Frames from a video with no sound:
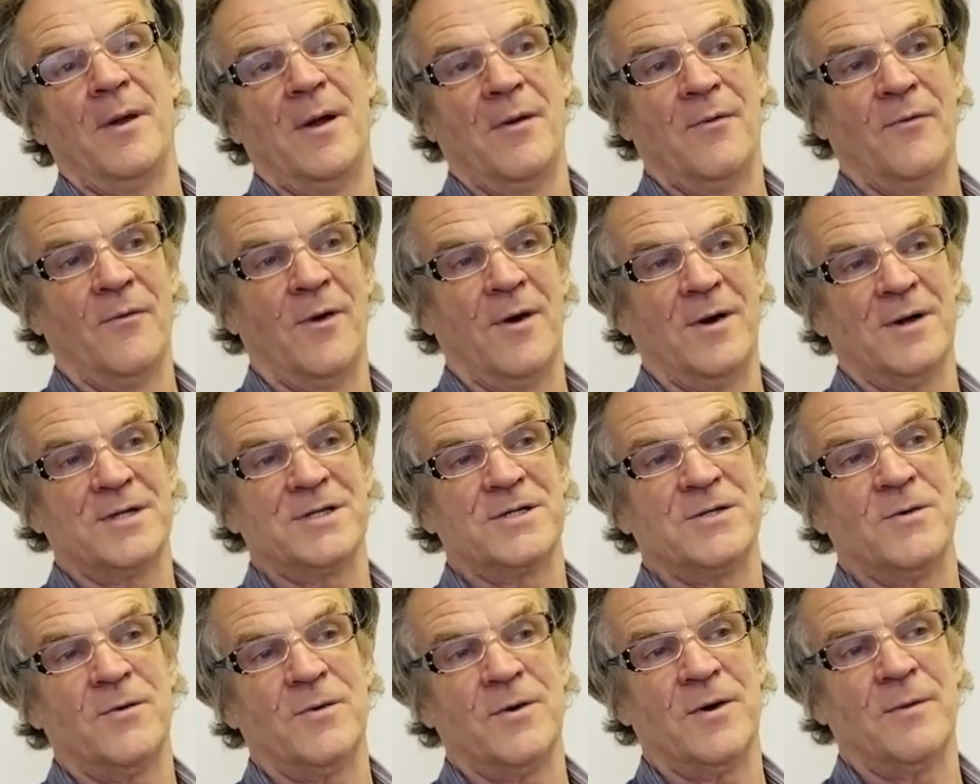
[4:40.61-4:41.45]

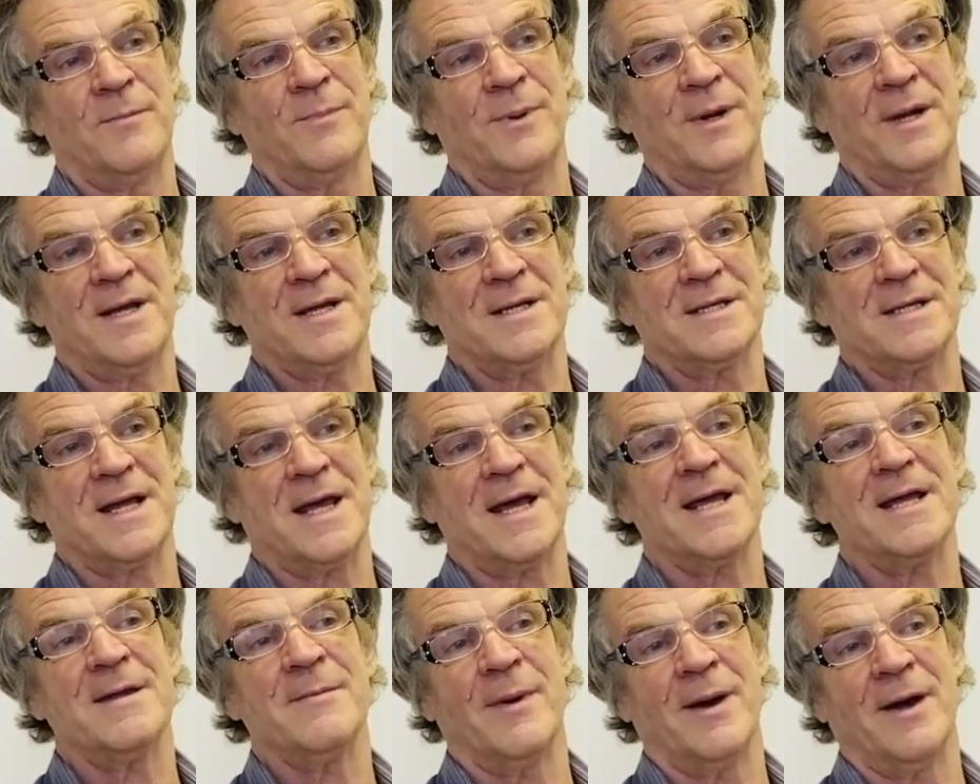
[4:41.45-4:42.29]
write your complete
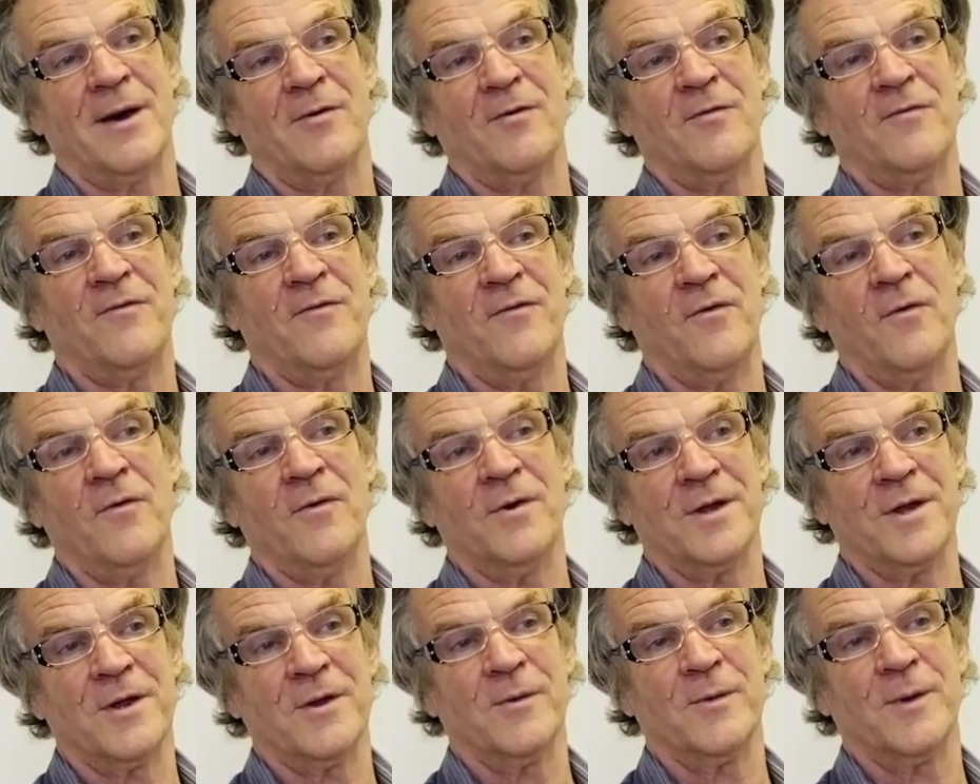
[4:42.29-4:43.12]
email for
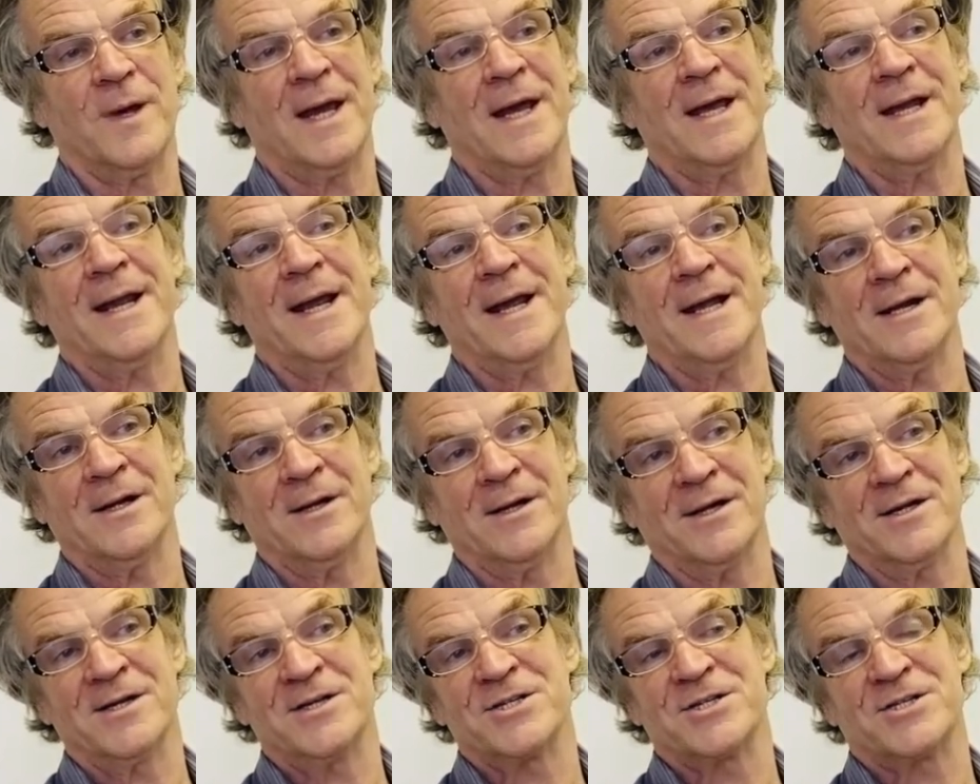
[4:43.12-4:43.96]
you in
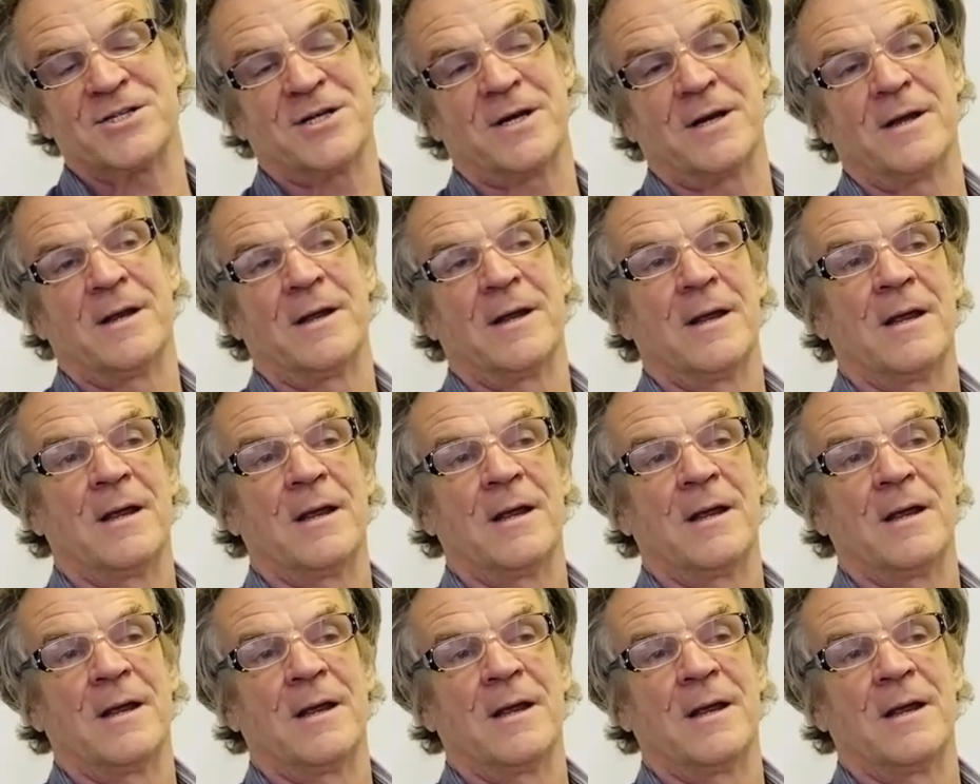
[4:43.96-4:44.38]
English,